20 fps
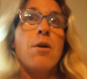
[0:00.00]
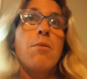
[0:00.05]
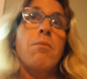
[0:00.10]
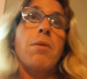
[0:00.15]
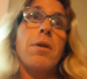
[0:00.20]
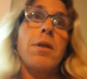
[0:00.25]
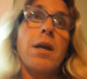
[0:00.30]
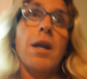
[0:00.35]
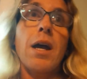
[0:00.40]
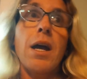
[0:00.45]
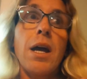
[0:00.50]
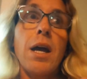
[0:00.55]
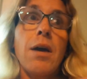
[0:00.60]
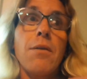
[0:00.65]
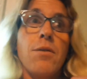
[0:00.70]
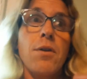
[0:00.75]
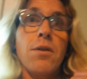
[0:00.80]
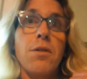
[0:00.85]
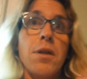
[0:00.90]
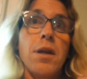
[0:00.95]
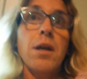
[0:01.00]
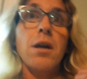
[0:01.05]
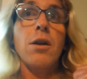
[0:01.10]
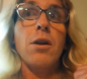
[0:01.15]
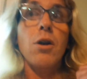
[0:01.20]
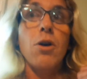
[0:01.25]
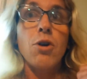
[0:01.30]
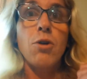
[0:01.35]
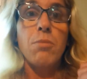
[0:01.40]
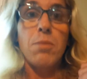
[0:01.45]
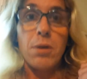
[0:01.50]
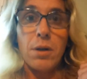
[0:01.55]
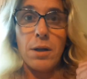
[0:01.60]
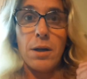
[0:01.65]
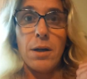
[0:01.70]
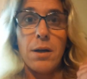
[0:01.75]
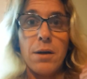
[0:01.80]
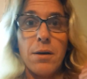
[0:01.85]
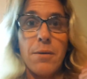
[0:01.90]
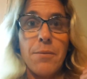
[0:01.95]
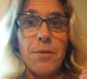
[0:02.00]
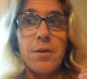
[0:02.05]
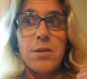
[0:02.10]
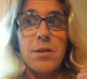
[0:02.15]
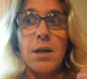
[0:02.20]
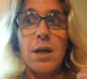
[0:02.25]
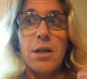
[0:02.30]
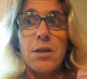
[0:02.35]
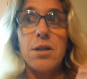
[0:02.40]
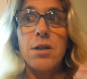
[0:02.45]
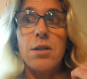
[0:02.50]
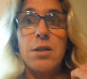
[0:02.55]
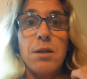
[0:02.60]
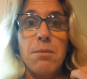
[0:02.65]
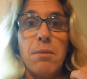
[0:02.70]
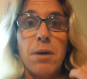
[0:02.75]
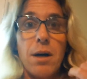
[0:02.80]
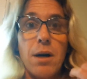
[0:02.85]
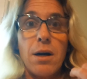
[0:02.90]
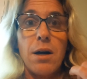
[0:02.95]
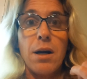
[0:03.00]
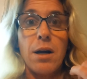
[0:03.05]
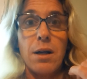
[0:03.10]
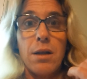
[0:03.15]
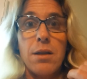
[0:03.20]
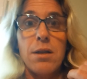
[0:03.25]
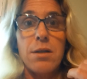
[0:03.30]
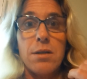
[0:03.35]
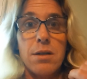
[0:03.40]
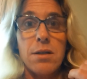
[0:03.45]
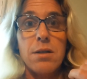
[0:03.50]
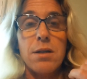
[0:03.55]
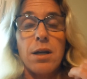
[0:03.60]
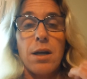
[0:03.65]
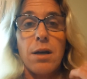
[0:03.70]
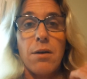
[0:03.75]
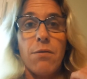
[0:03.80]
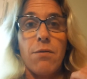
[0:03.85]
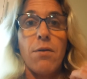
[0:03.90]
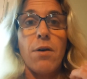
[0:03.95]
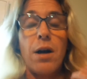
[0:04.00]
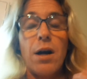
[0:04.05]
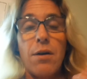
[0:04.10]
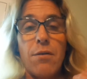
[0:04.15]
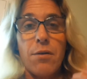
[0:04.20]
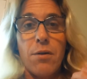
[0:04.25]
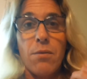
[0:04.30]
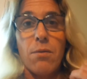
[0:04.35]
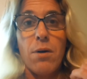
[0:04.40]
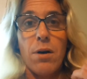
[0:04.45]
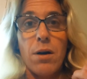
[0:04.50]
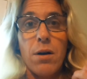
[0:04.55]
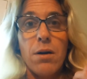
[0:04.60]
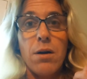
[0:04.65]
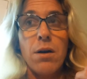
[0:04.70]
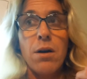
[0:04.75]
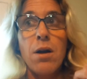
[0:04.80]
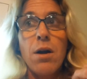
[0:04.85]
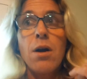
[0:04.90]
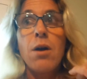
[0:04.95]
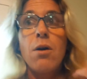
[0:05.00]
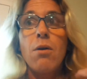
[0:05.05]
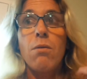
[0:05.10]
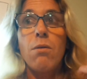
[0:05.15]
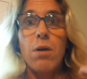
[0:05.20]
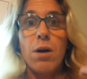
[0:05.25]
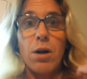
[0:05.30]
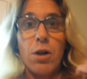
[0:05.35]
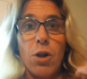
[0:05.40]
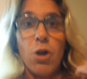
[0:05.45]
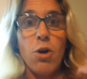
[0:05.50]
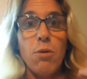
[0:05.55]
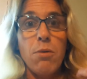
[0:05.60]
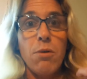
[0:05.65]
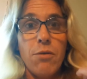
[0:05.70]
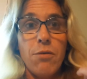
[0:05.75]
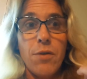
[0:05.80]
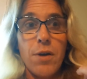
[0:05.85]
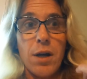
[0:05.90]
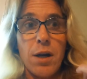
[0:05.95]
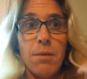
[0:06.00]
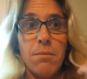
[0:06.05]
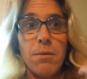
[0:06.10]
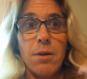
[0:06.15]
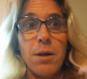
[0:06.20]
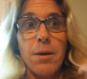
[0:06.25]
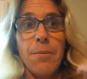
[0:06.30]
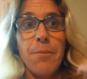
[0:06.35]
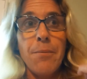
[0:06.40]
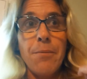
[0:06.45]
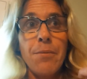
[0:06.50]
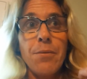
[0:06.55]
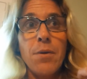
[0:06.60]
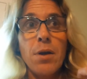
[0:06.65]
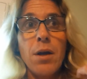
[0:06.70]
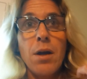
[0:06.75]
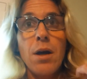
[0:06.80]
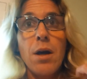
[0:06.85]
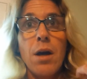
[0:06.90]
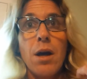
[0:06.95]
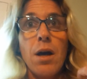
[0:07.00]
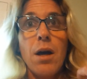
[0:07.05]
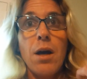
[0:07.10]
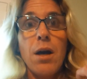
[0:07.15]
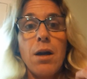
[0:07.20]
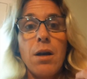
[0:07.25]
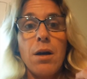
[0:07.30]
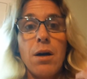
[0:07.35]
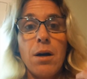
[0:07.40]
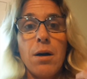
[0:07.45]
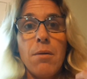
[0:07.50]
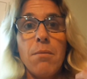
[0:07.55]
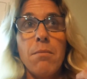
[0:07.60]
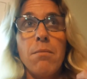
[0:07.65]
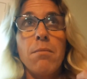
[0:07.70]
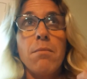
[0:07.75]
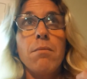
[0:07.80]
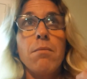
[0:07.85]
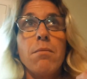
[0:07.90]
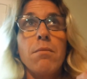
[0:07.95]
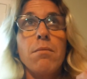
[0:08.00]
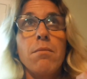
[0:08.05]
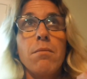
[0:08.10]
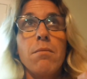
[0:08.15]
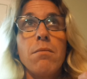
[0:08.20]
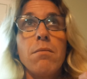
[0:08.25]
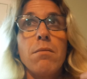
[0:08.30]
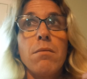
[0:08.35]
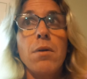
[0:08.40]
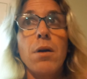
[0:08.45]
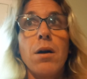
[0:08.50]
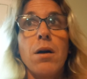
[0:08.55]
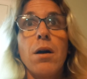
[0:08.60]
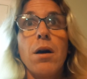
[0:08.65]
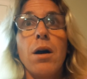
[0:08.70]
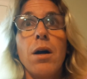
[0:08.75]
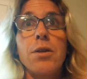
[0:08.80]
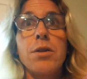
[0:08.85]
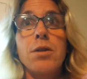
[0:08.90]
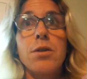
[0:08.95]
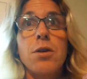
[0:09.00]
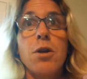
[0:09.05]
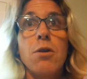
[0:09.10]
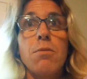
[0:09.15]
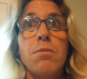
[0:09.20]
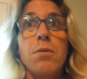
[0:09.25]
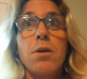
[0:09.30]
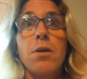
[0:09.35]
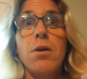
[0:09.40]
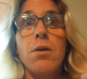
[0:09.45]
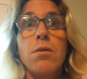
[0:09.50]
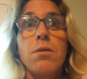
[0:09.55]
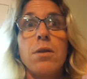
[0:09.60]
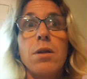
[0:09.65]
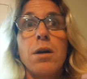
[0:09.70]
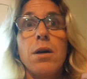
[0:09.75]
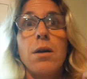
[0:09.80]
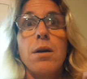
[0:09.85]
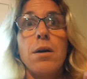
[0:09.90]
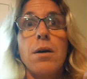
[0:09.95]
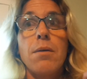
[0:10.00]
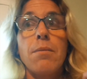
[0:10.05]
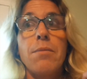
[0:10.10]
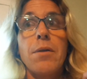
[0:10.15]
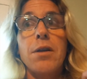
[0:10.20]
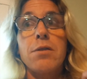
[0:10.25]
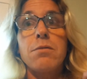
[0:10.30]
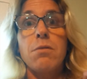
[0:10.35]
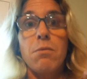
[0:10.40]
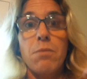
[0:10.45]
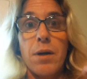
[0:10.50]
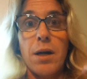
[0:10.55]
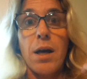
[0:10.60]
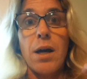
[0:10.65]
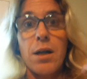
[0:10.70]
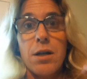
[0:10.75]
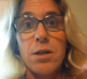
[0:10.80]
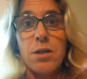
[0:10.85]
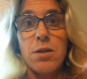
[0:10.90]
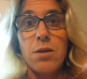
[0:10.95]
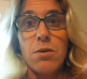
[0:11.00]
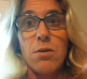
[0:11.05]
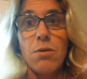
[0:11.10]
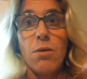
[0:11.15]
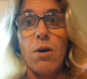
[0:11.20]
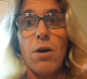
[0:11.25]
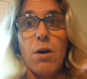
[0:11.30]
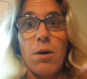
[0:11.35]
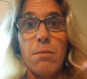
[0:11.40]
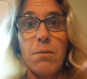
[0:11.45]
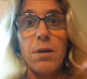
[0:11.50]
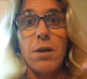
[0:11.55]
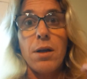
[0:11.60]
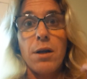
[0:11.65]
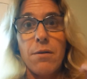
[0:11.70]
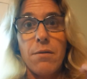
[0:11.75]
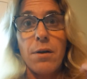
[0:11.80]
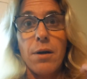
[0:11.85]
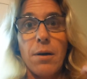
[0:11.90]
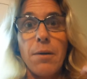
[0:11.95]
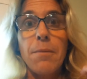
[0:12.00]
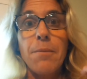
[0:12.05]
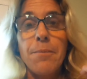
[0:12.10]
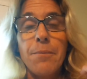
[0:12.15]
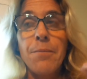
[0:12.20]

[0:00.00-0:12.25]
But then I have to think globally. It's not just American. This is a gift for everyone. We're a global family, and I just hope you note that that's what we get to all believing.